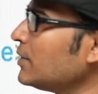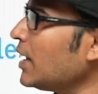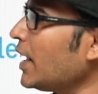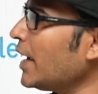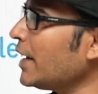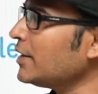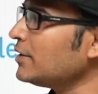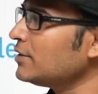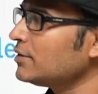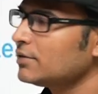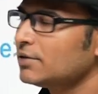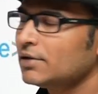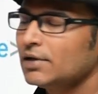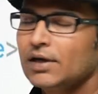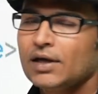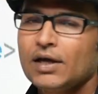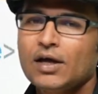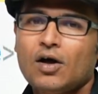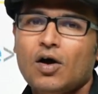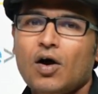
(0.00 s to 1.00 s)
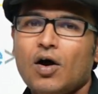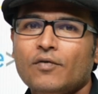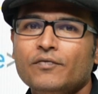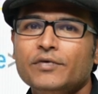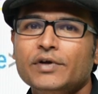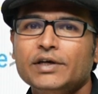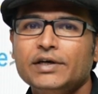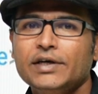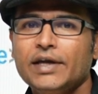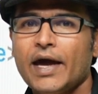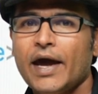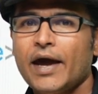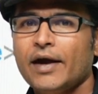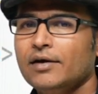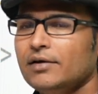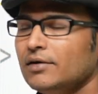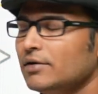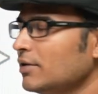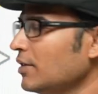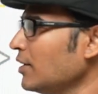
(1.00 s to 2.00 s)
line of the
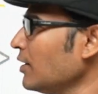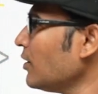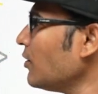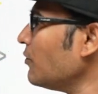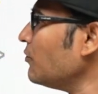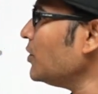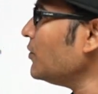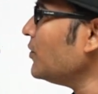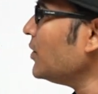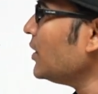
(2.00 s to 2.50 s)
tag, we